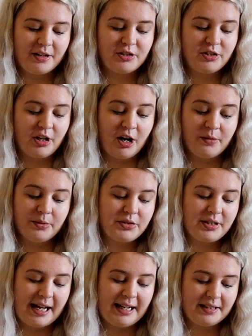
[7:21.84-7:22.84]
Star
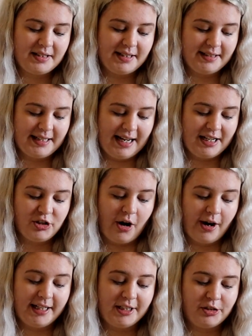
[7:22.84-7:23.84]
Wars Galaxy's Edge,
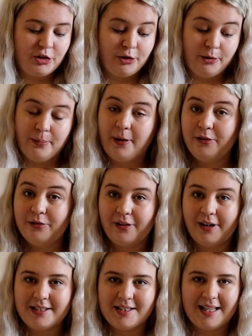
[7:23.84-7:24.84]
I need to do both
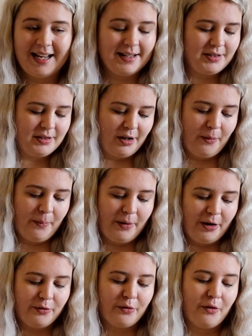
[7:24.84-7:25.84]
rides there, so
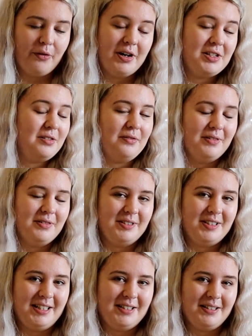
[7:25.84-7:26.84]
both Rise of the
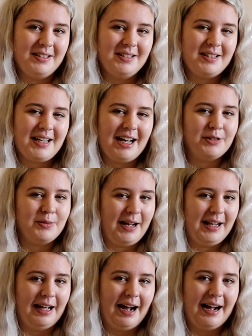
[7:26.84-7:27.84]
Resistance as
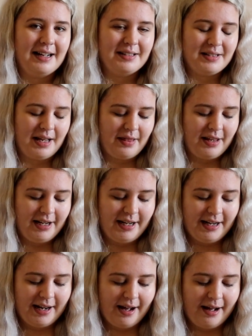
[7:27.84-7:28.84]
well as
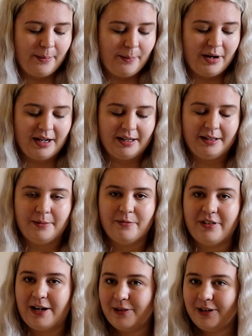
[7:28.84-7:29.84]
the Millennium
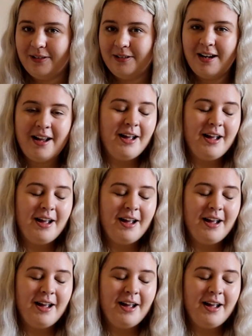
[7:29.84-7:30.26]
Falcon.